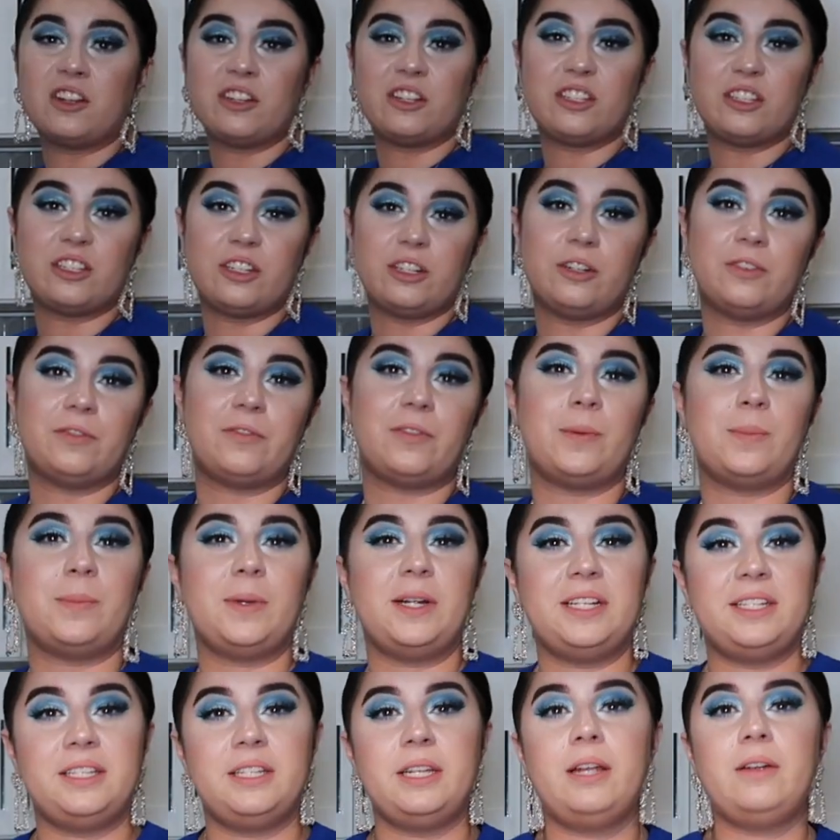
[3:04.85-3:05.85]
concerned for
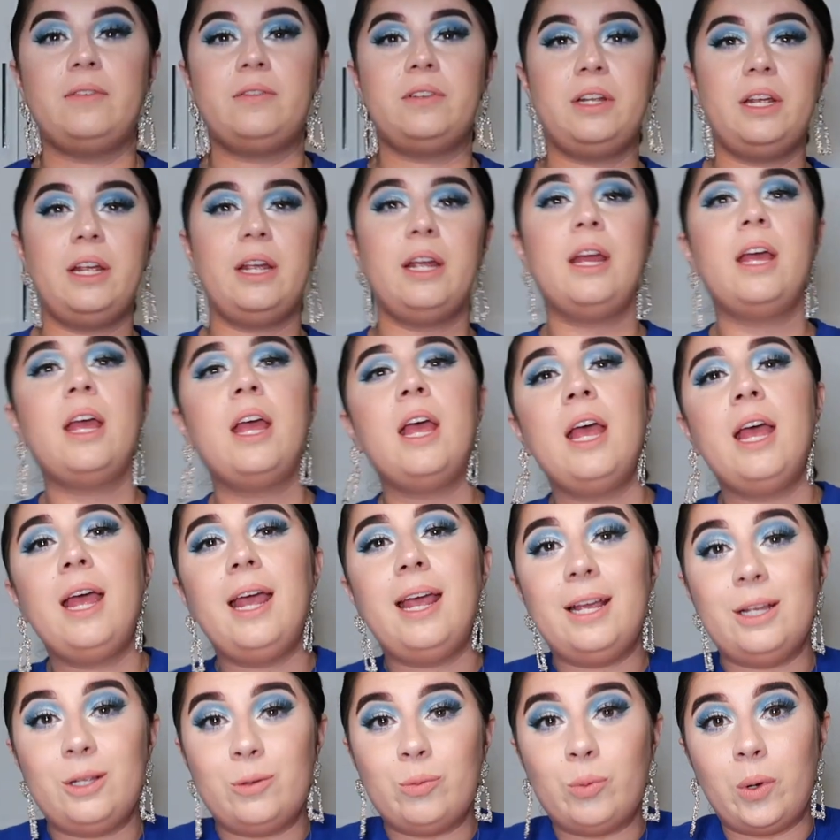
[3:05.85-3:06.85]
my safety
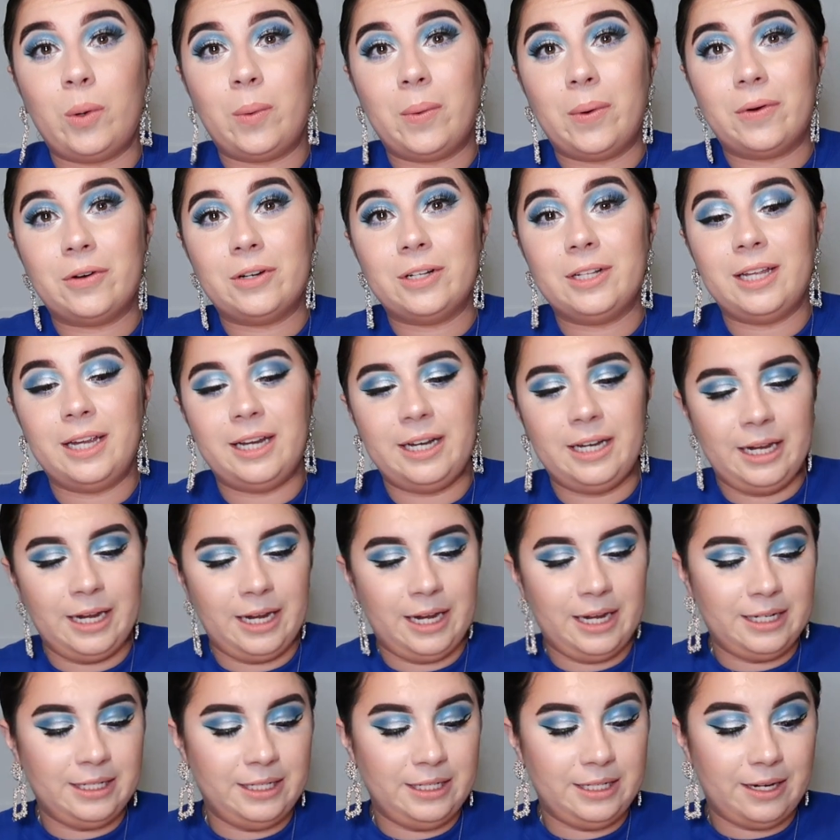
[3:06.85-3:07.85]
is when we were landing
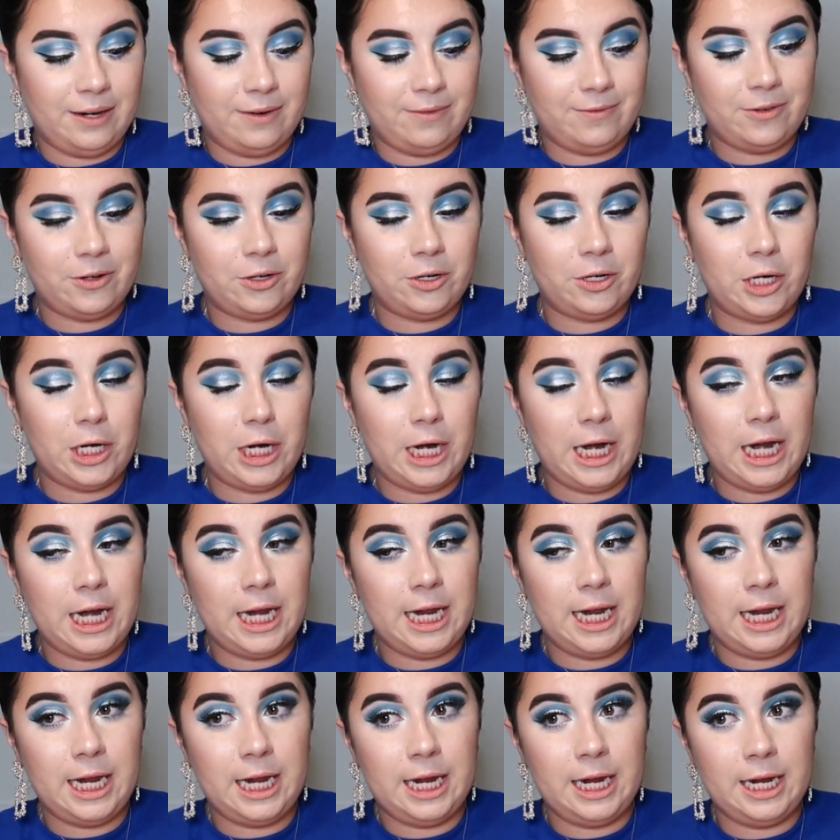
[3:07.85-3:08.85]
in Denver
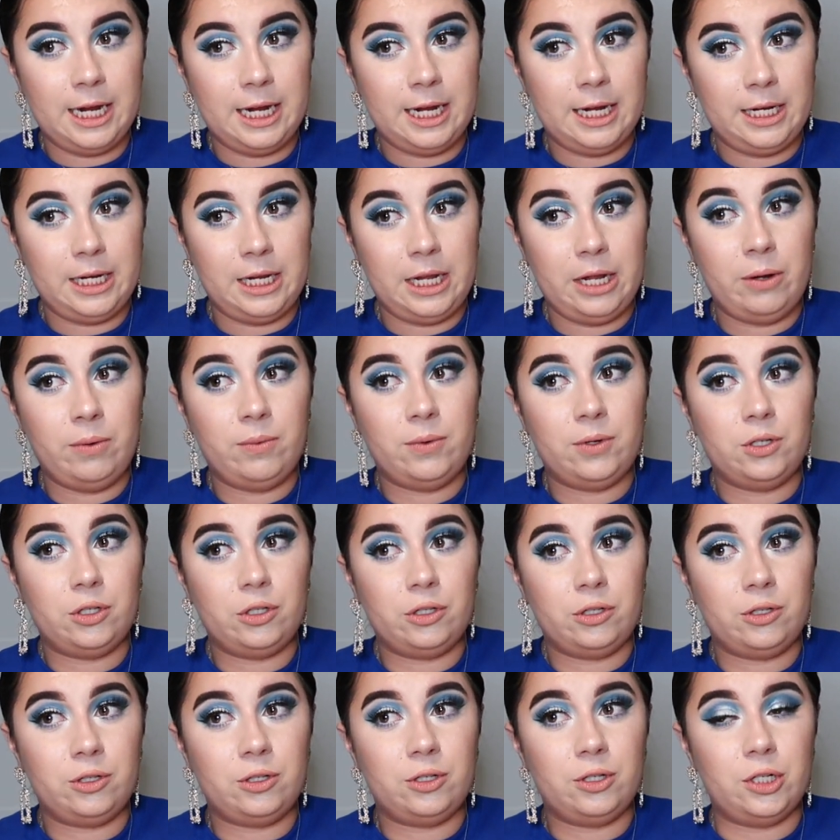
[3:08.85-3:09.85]
and it
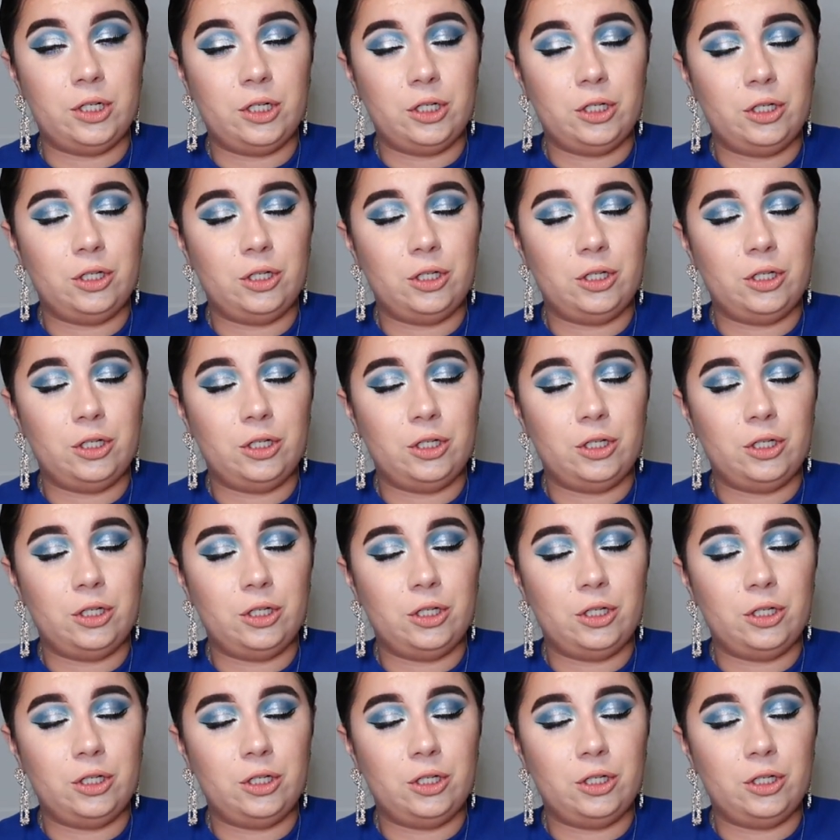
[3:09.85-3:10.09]
was